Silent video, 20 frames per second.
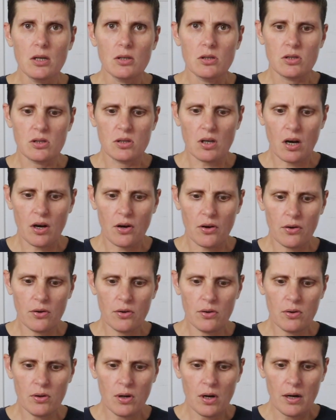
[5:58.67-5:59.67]

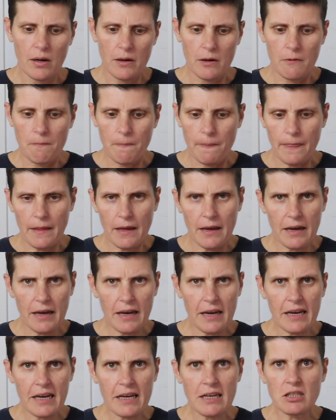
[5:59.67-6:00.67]
So
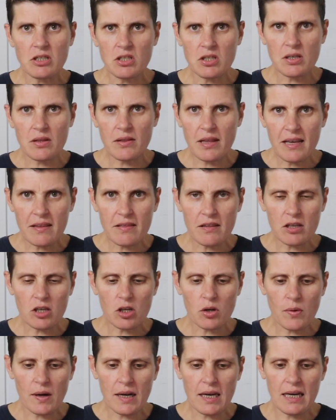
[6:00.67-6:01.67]
each thing that
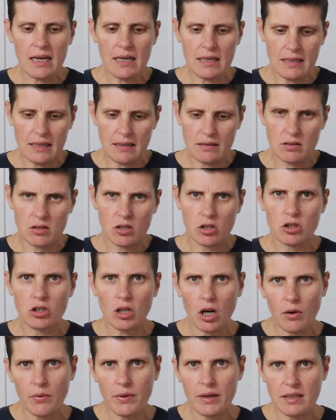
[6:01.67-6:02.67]
you eat needs to
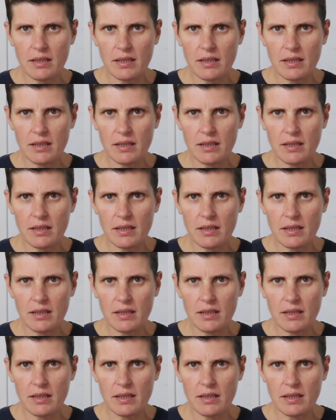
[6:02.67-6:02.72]
go